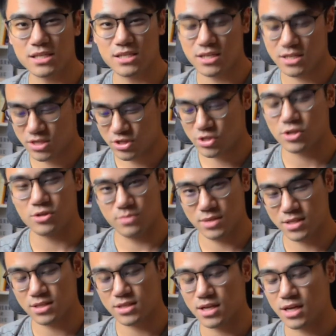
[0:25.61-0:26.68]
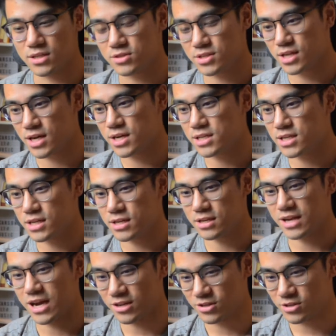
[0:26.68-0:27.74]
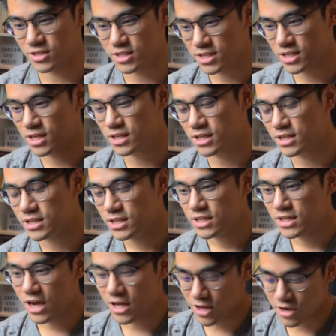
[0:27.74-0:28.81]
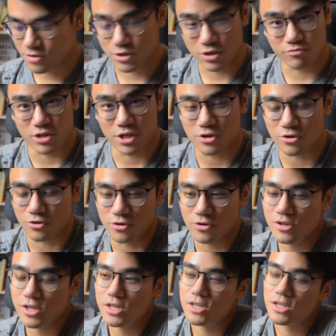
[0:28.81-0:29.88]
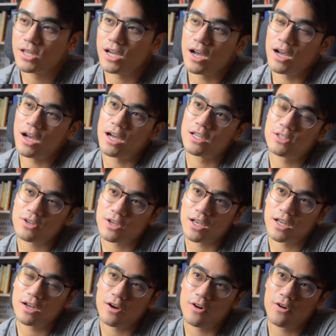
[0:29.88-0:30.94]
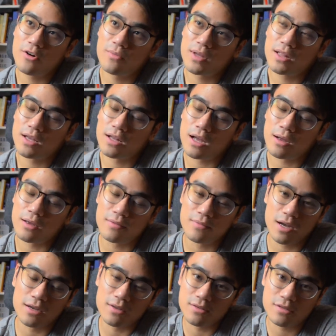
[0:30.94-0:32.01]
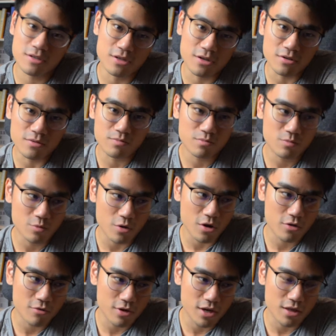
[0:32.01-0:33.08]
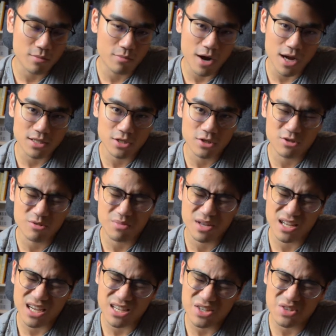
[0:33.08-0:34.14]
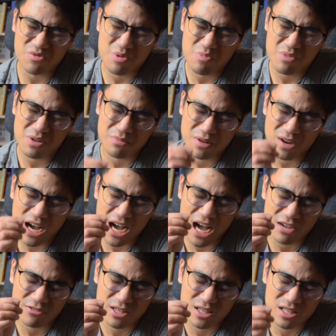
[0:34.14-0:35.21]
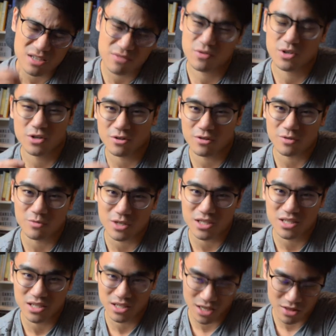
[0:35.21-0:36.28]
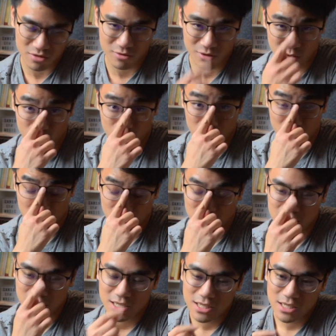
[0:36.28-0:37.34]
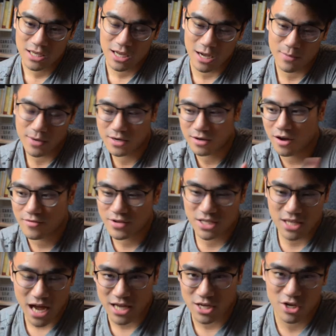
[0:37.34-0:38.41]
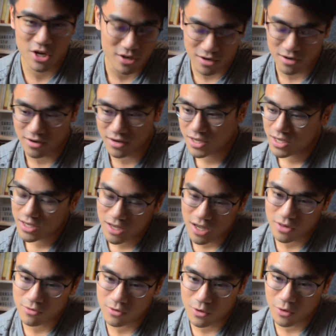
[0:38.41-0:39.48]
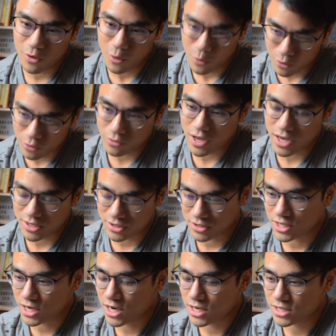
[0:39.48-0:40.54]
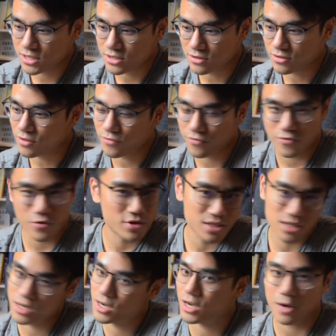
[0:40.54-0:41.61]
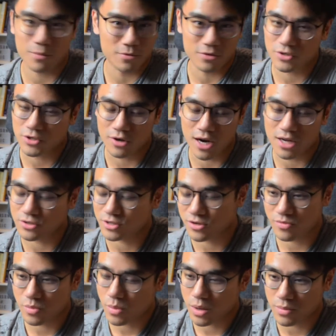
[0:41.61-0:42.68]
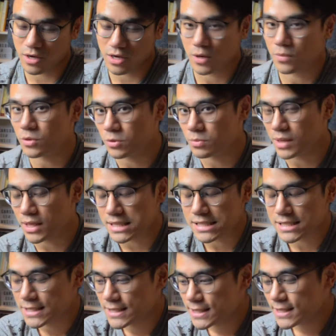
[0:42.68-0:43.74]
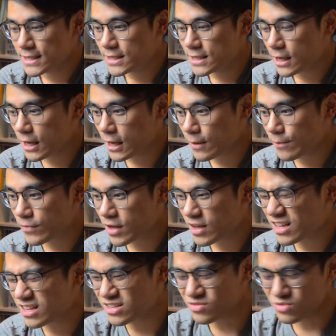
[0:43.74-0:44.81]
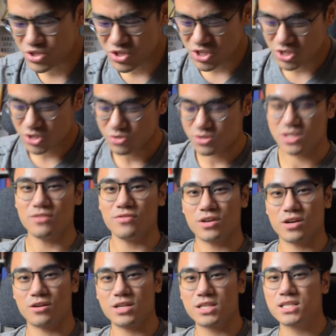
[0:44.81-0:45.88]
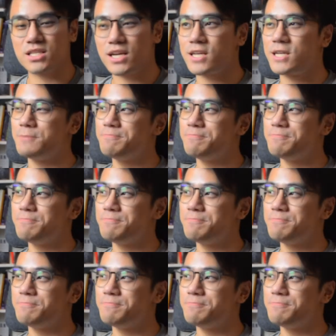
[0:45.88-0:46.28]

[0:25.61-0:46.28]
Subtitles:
in, he showed me this exercise and I learned it, and then I thought it was really cool. I took it home and then I worked through it in the practice room, and I just remember how difficult it was to get through the whole thing. And obviously I couldn't get through the whole exercise, the first couple of tries or even maybe a couple of months. And it was just so difficult. It's like